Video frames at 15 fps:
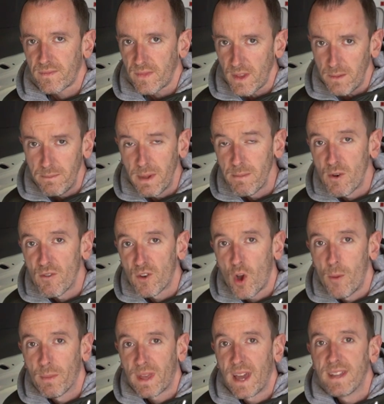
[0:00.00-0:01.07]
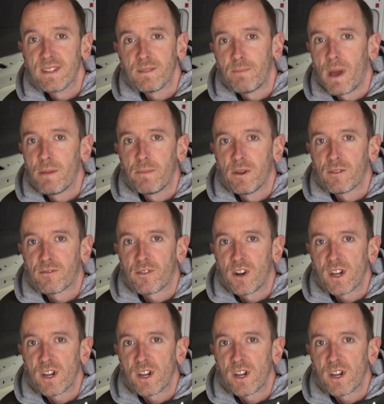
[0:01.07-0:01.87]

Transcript: a bit more of a complicated bed build for